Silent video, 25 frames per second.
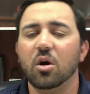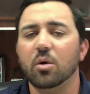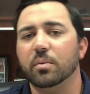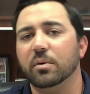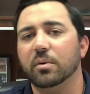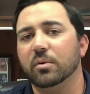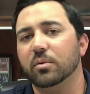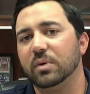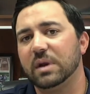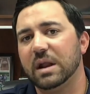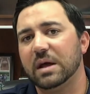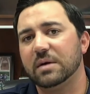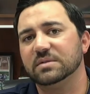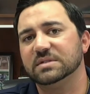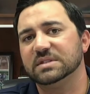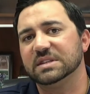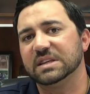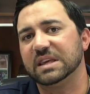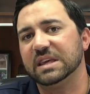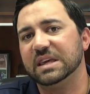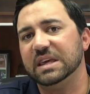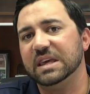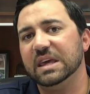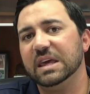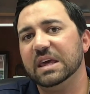But when I was a
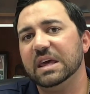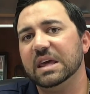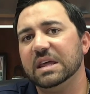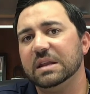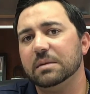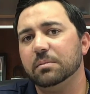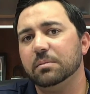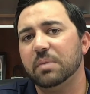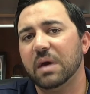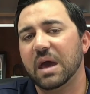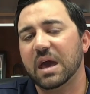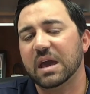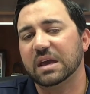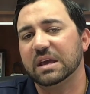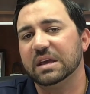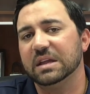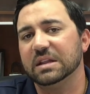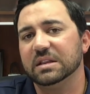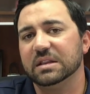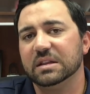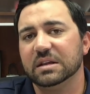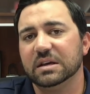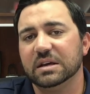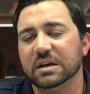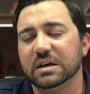kid back in
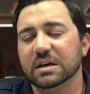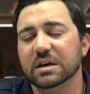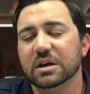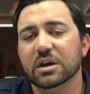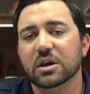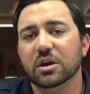the